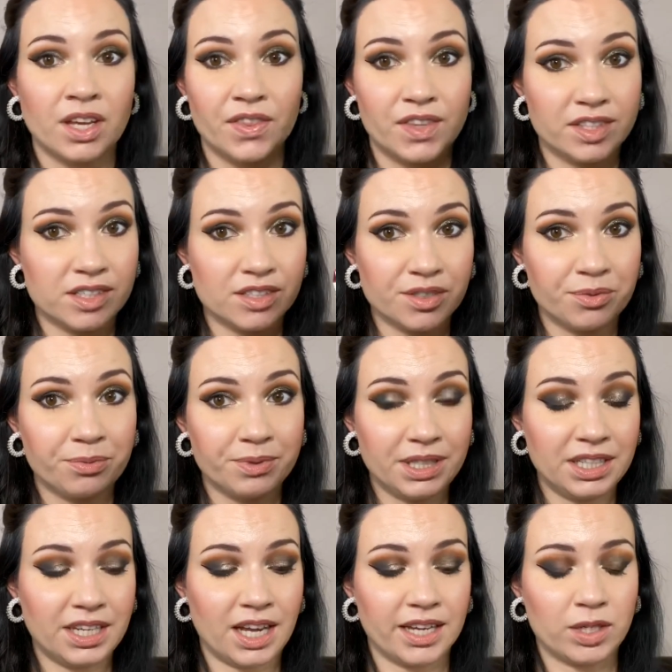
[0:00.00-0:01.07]
This is a
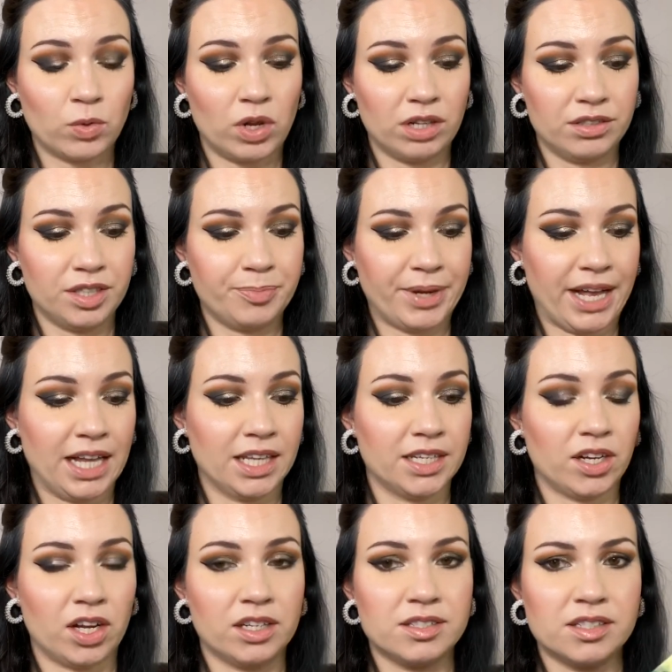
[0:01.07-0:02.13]
really high quality palette.
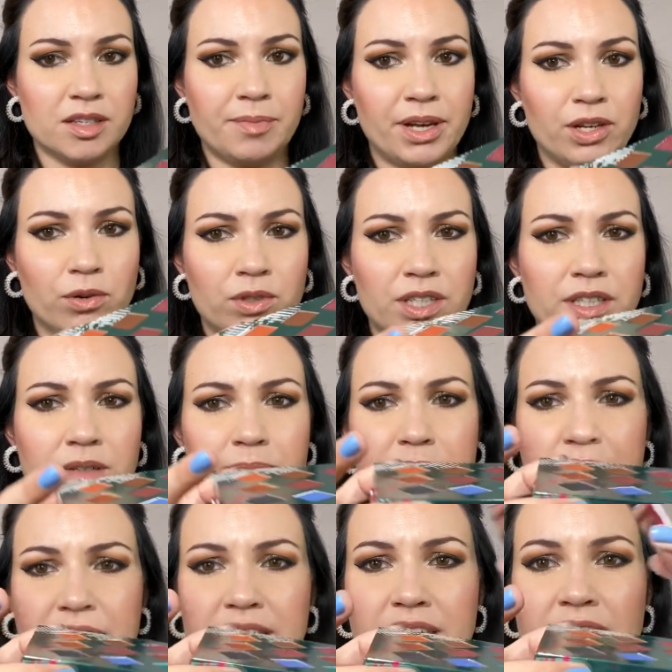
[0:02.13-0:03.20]
Honestly, my only
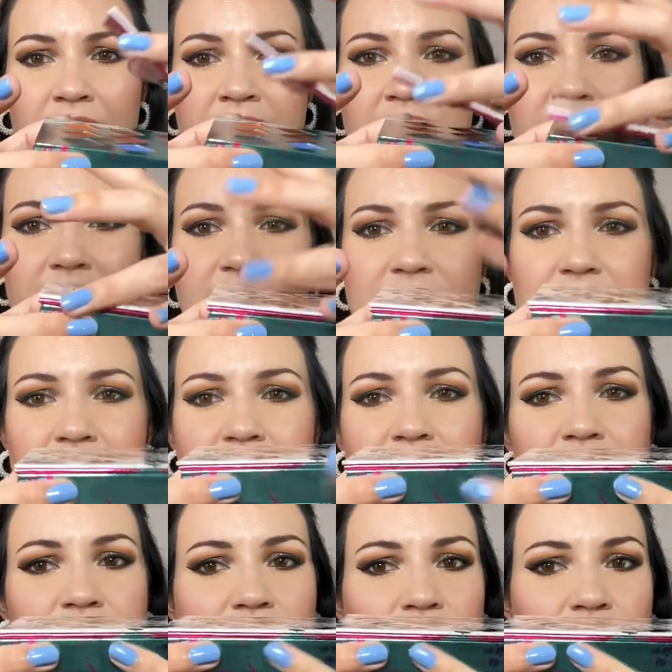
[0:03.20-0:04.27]
complaint is that it
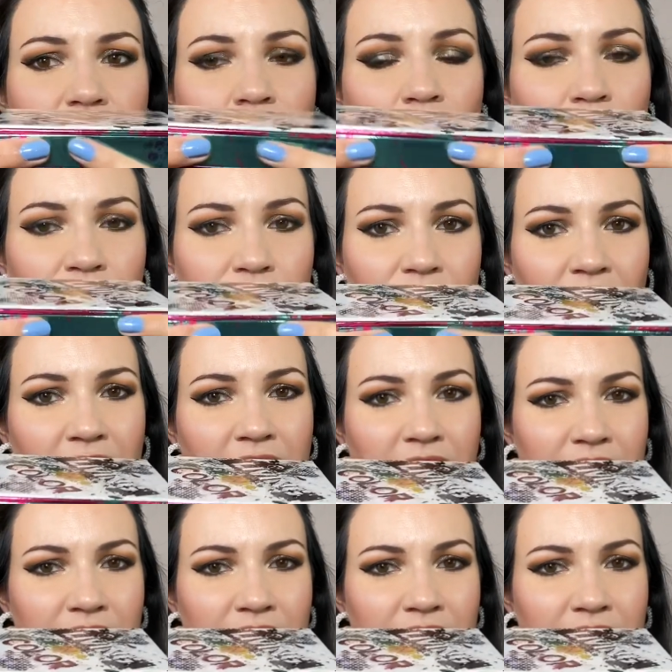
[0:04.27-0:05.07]
is so thick.